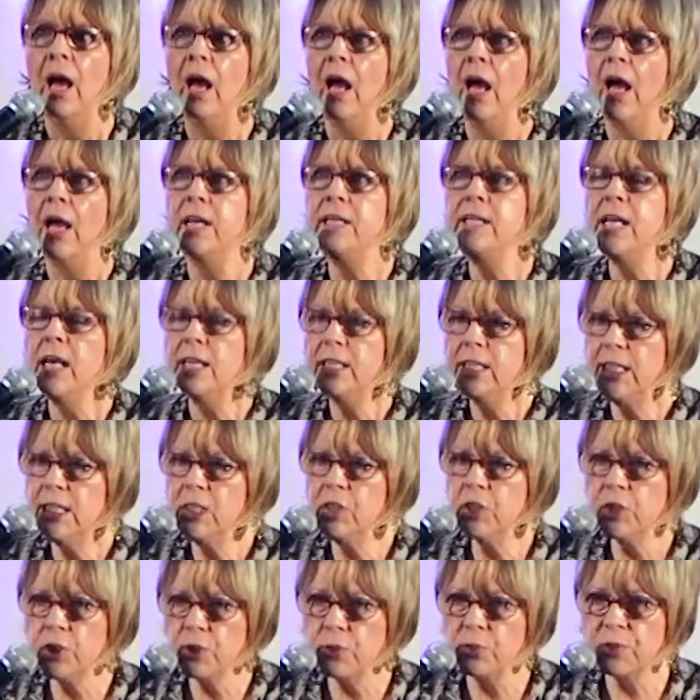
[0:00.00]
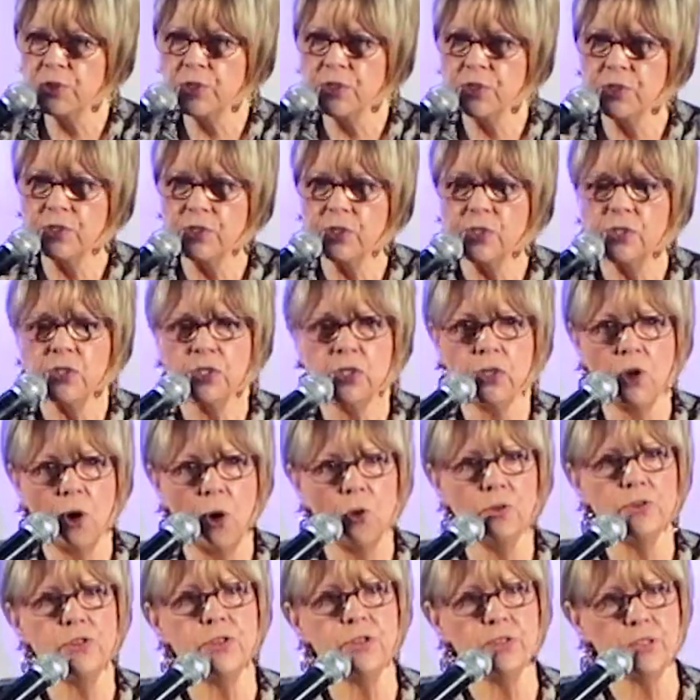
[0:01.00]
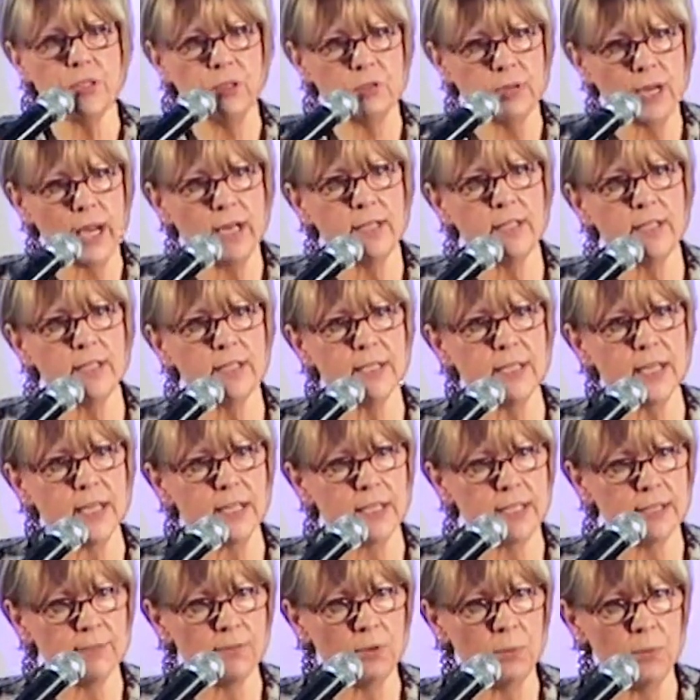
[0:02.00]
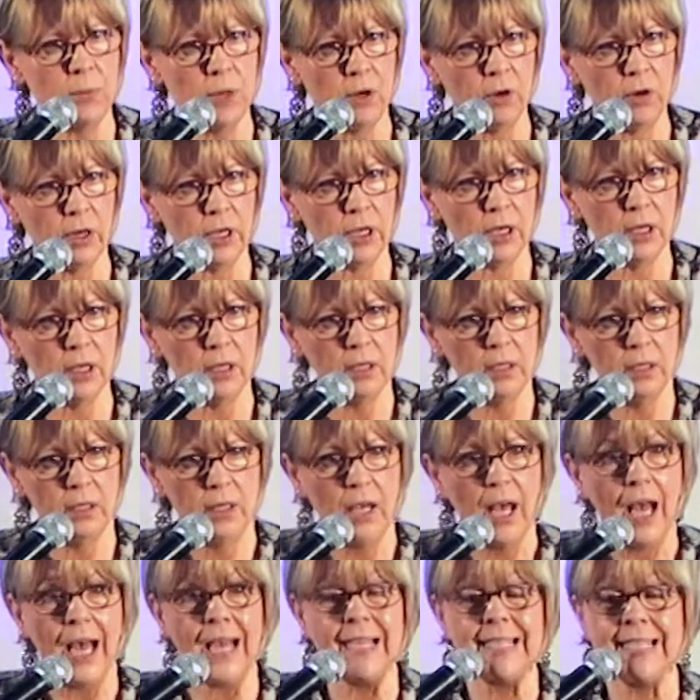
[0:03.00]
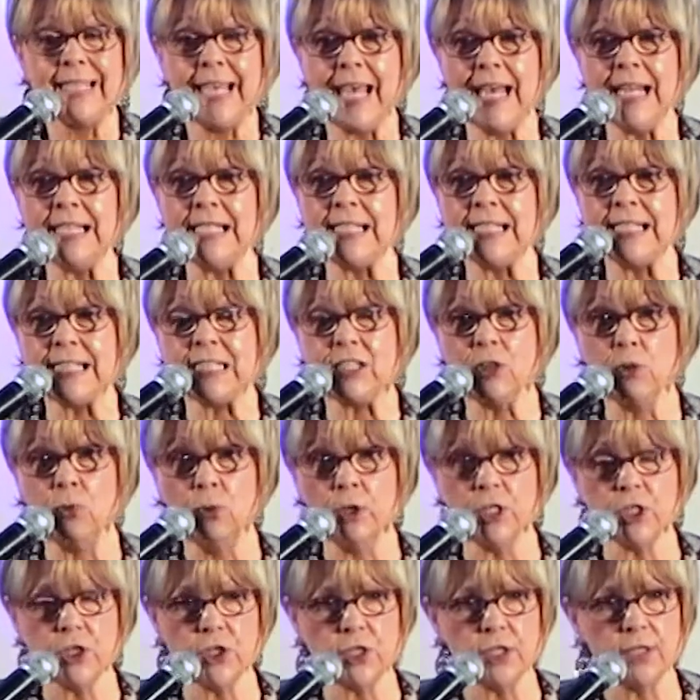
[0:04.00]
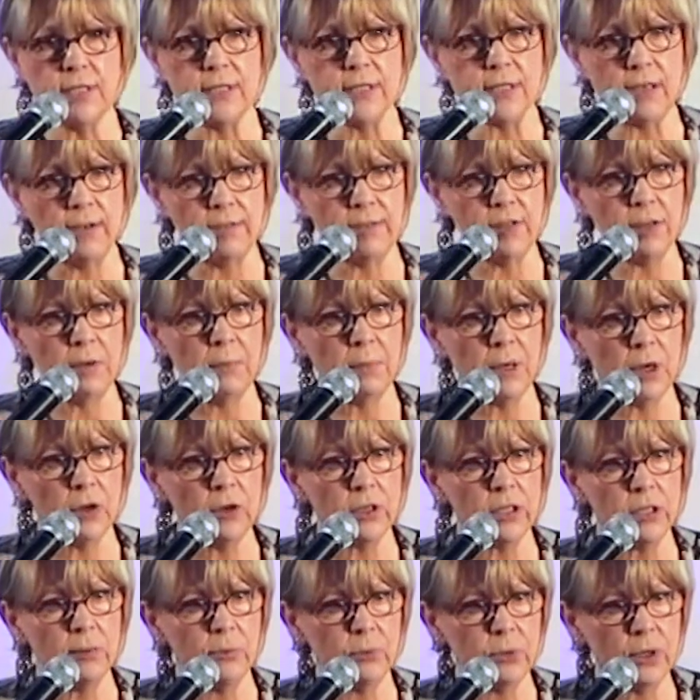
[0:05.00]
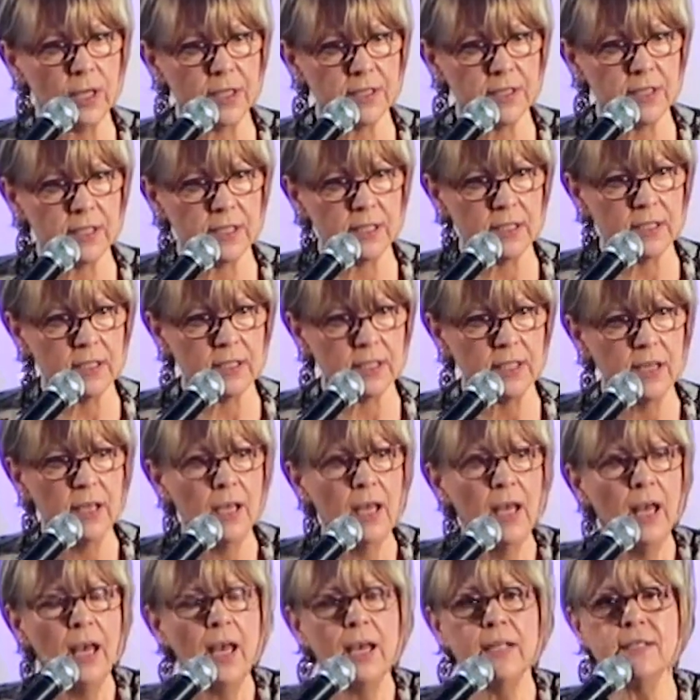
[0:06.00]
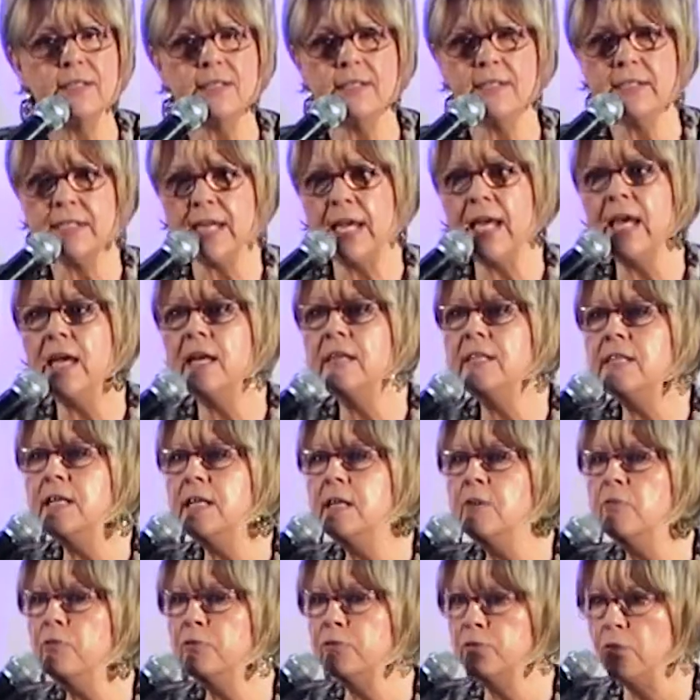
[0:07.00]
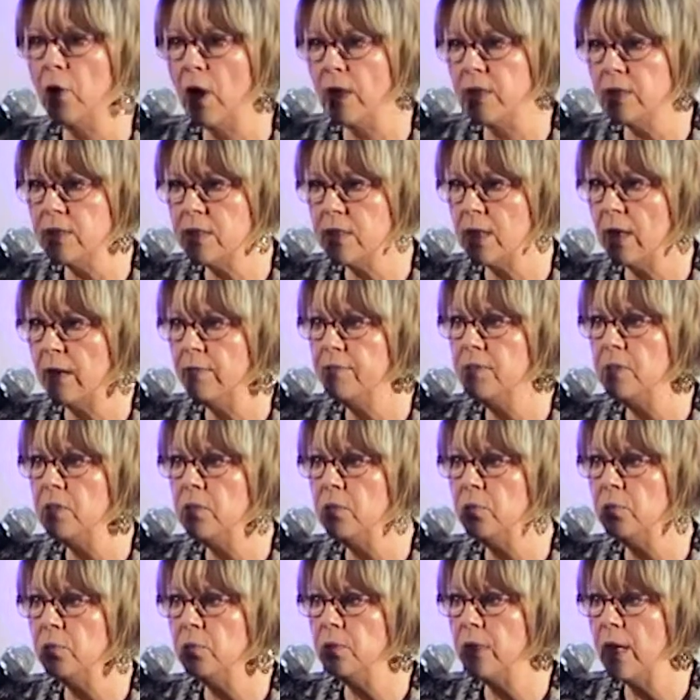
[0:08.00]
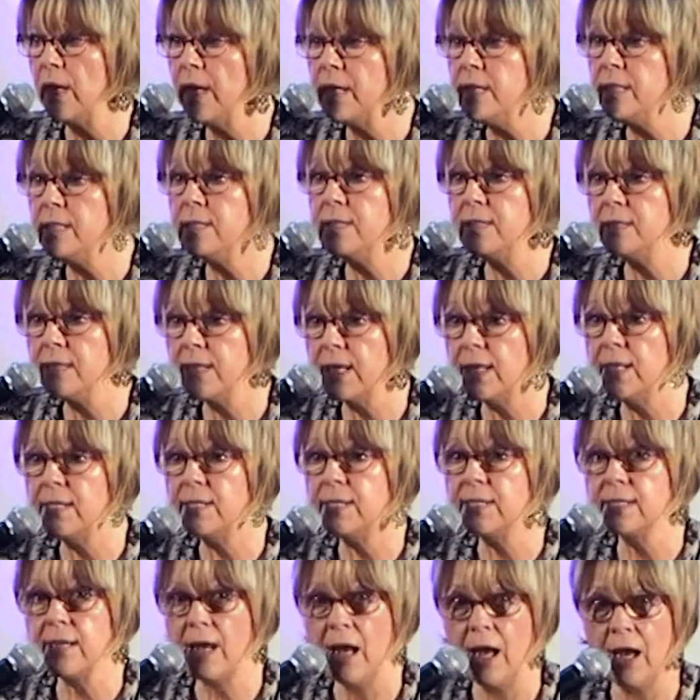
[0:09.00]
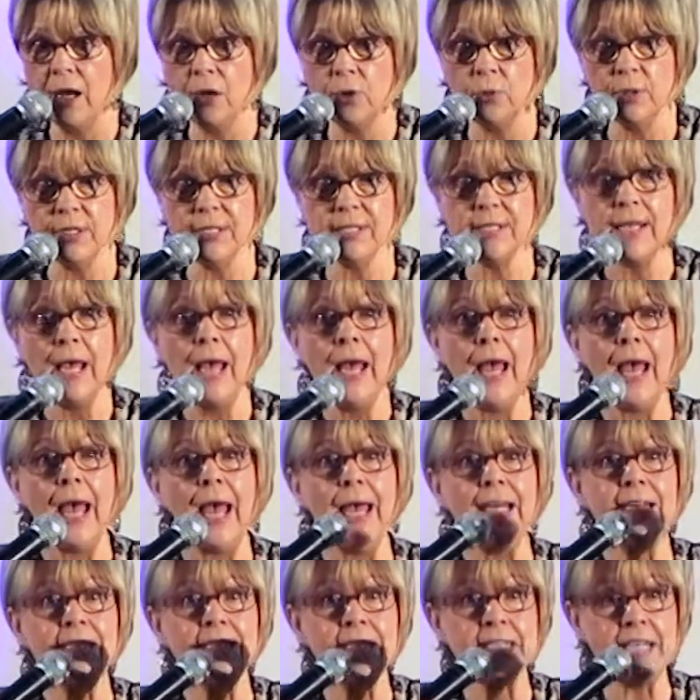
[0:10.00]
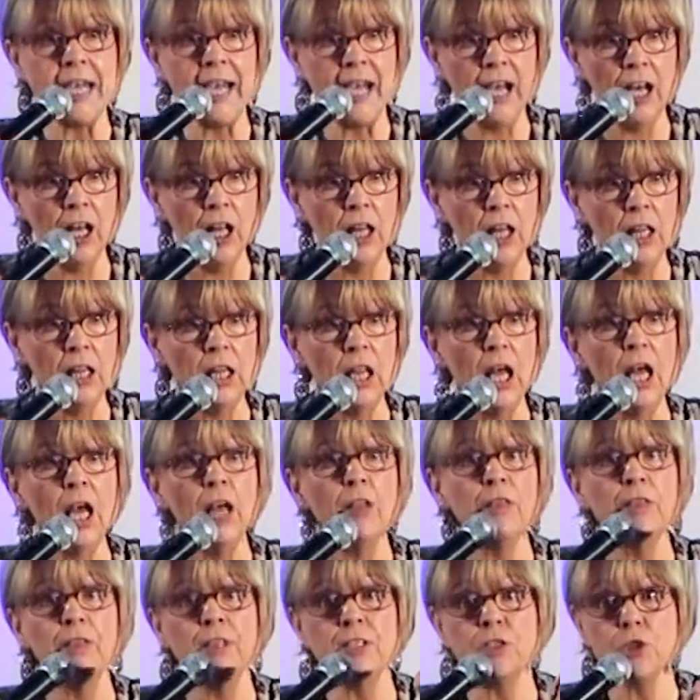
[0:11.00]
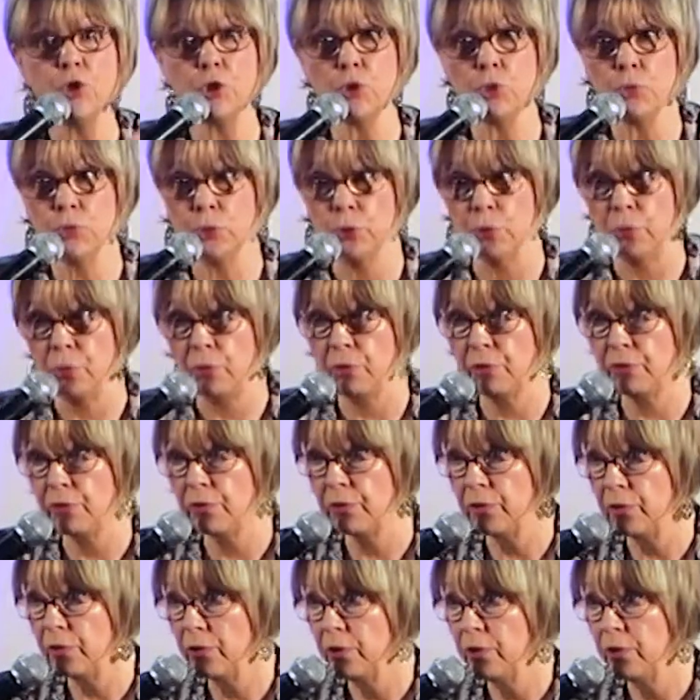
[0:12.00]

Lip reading: And yet he chooses to go to the United States of America against the wishes of the American president and stand in front of the United States Congress and tell the truth.